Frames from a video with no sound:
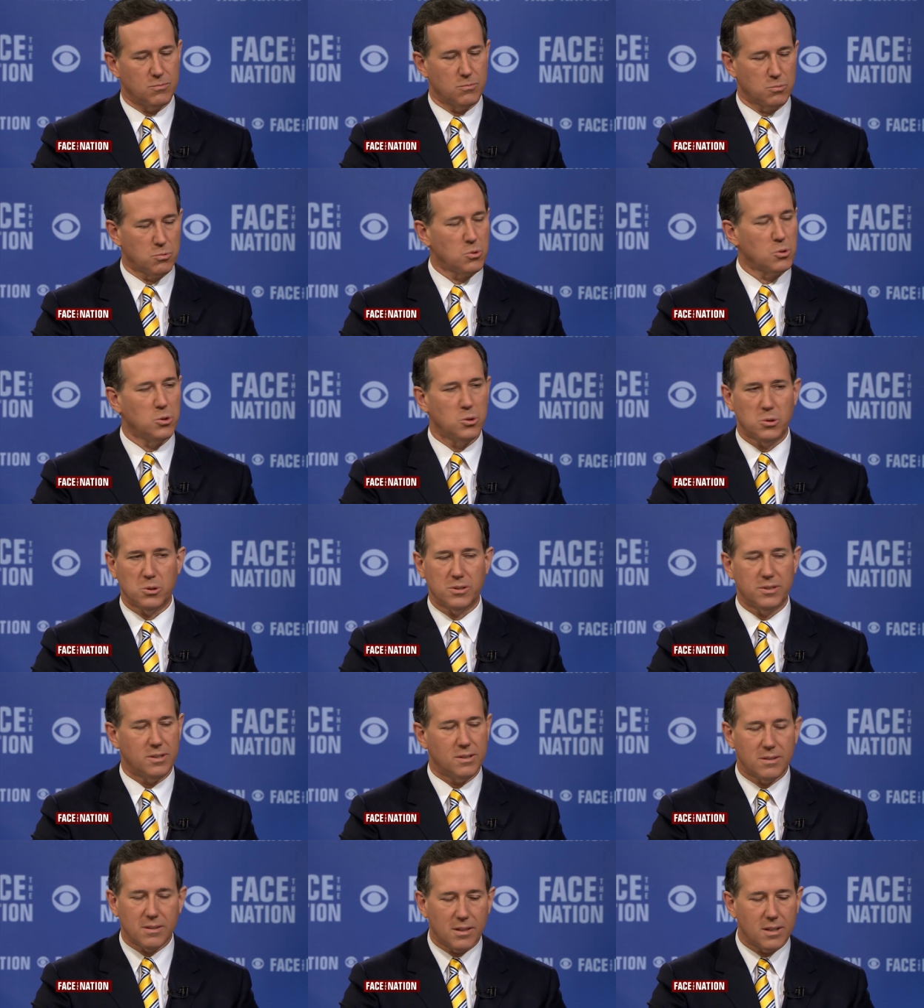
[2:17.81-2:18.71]

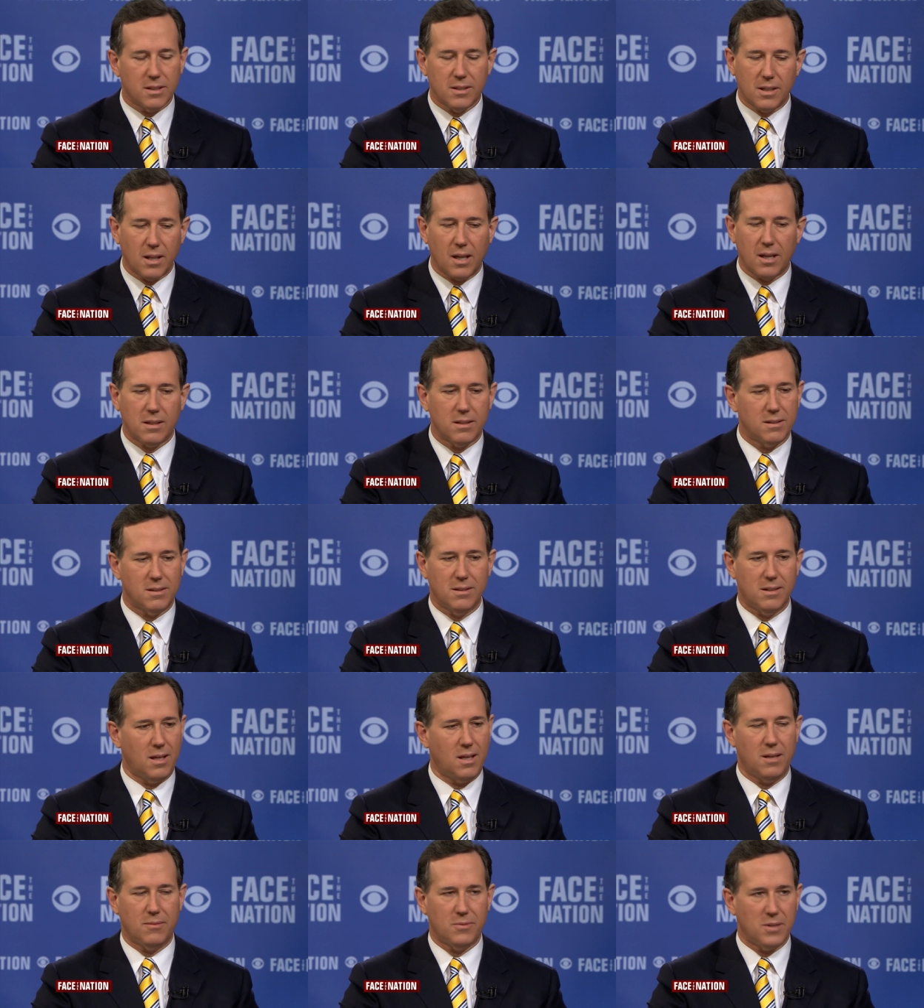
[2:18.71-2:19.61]
ruled, that
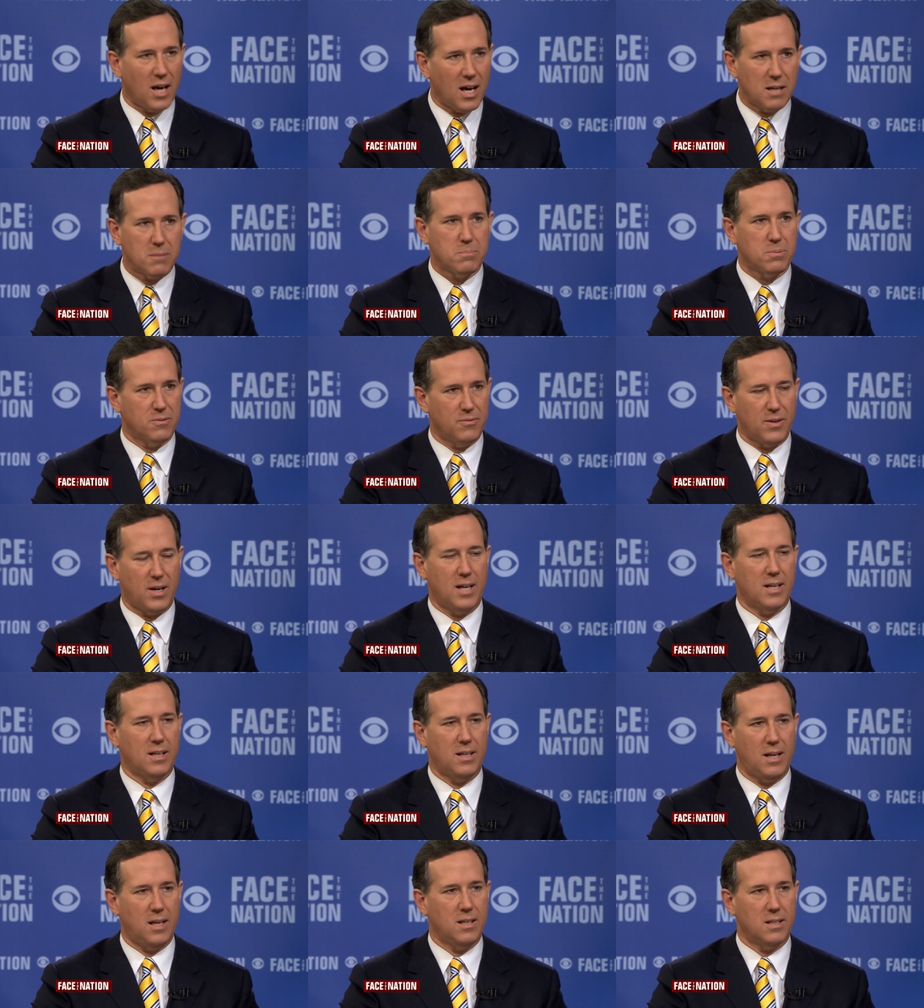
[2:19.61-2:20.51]
they have not
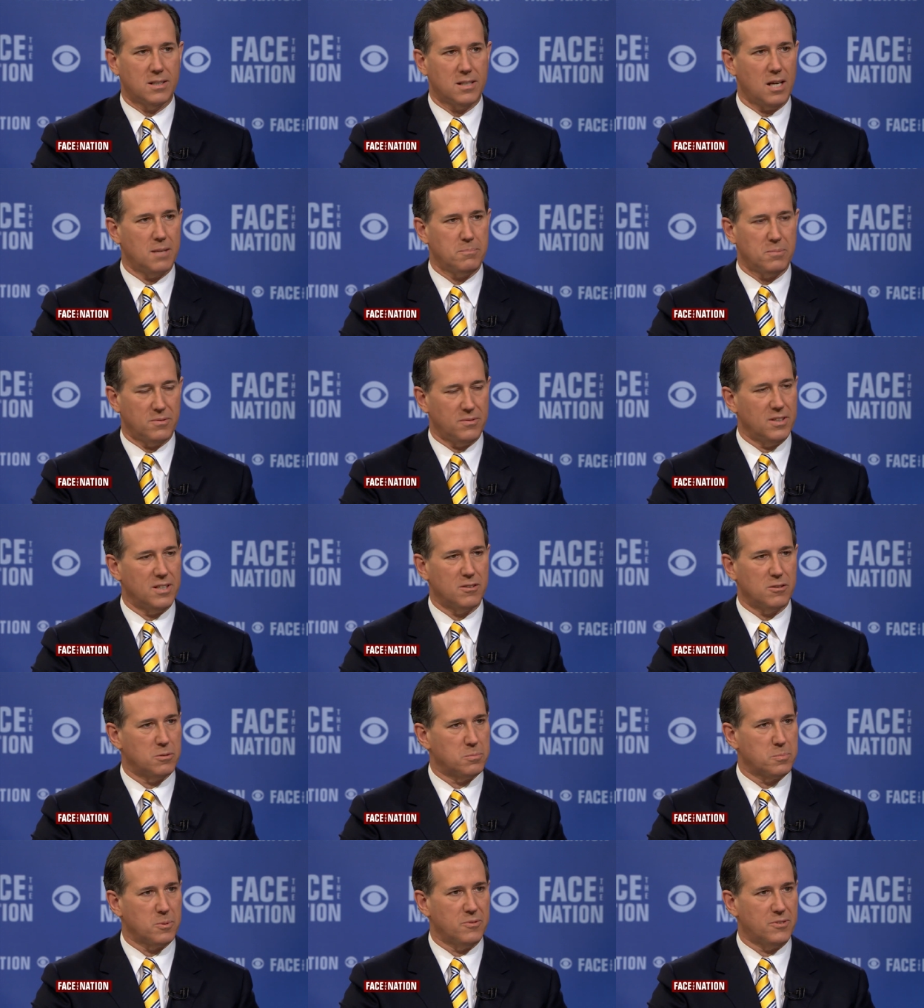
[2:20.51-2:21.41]
provided any type of
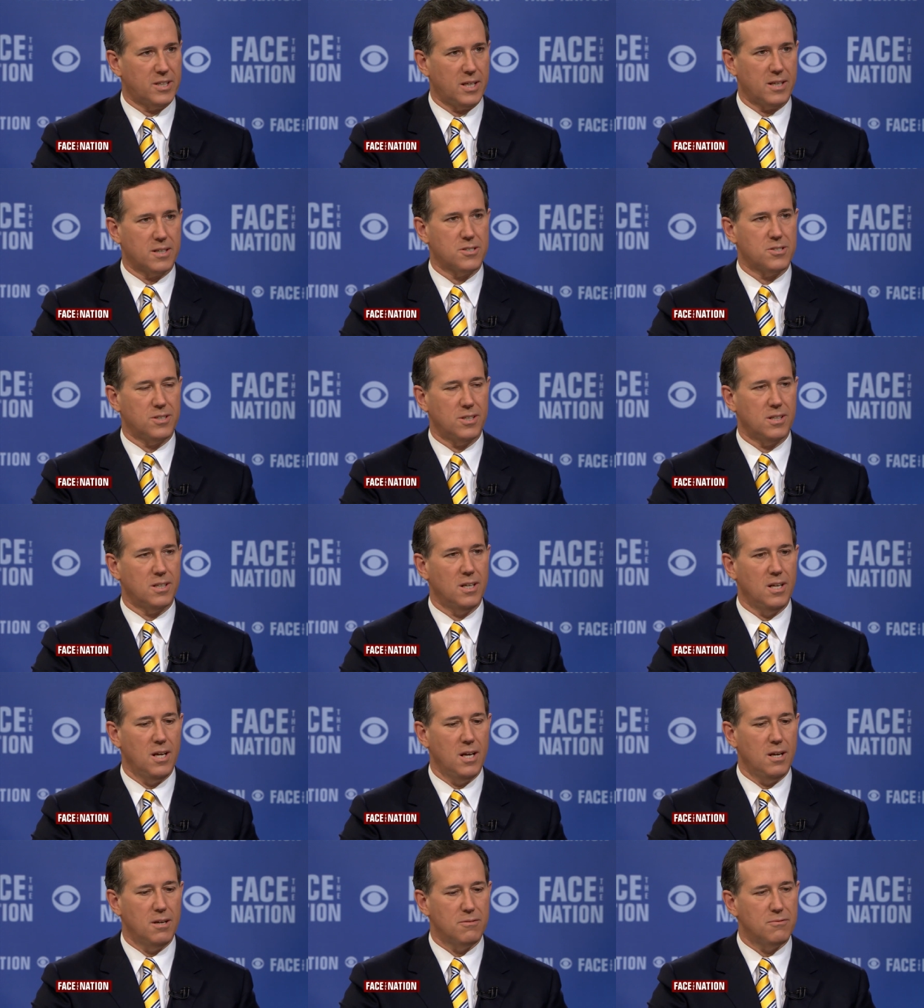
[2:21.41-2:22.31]
legal protection
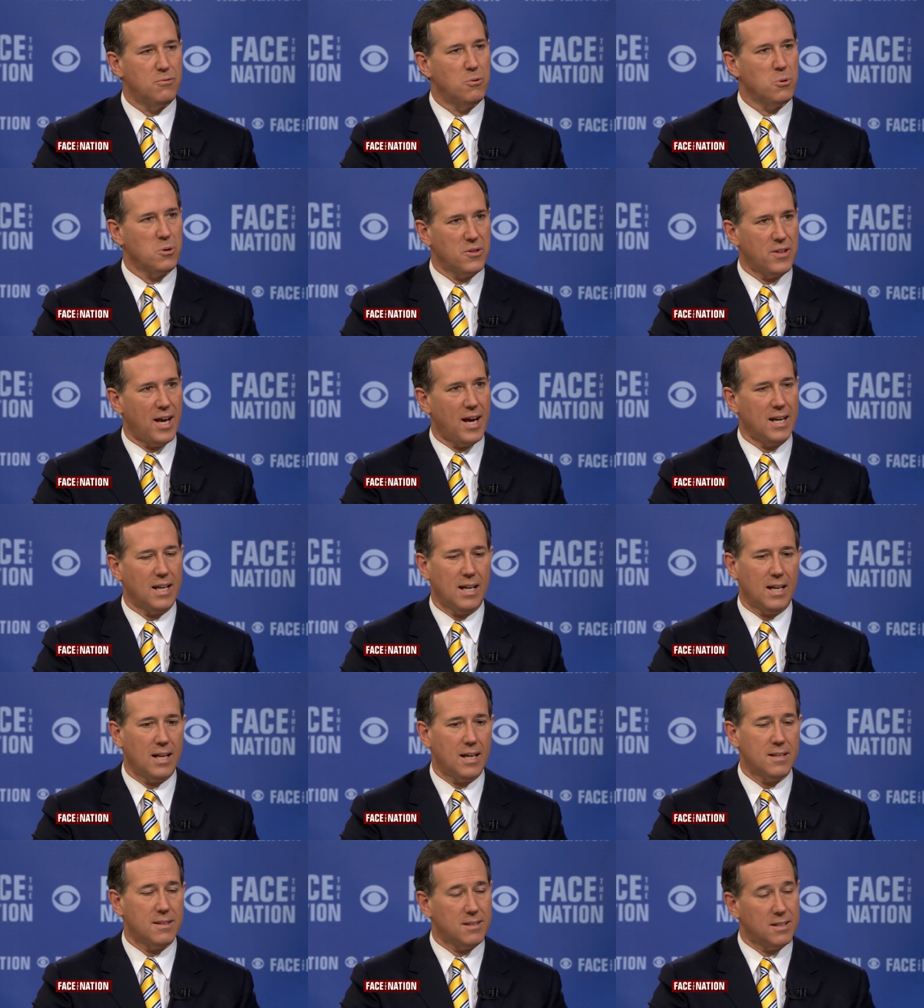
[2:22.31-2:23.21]
for that.
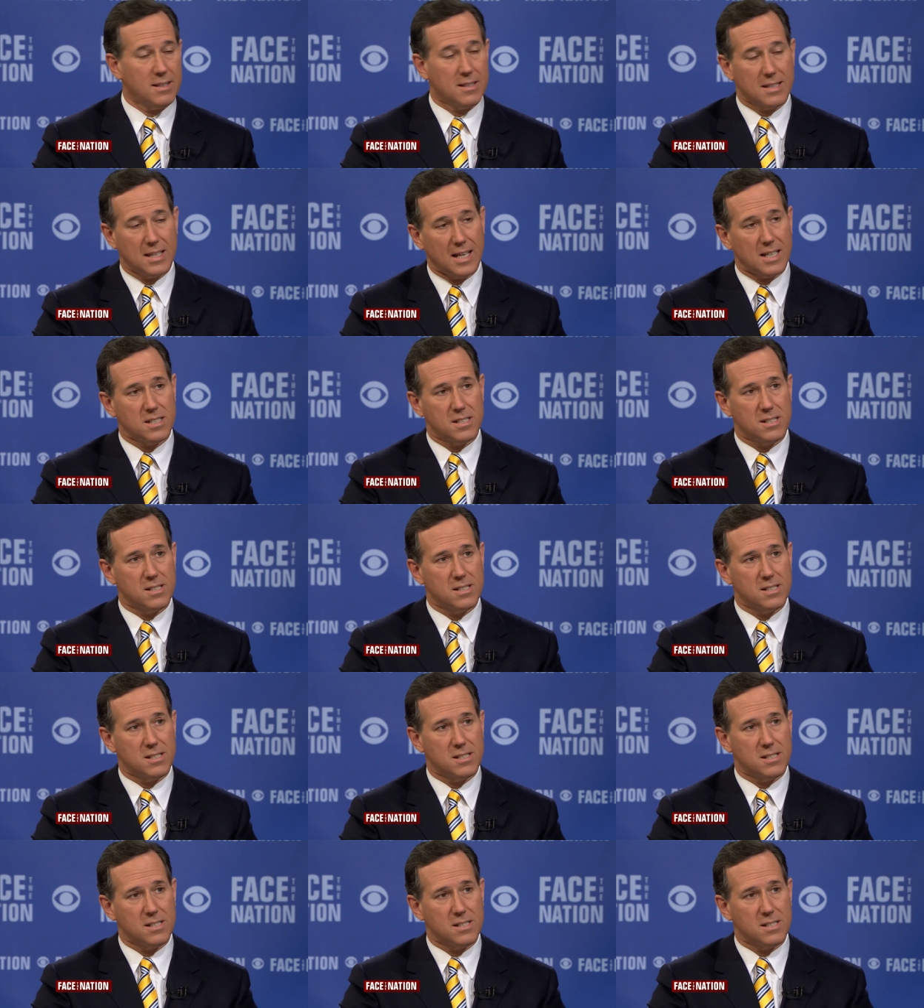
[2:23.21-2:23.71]
And I think that's...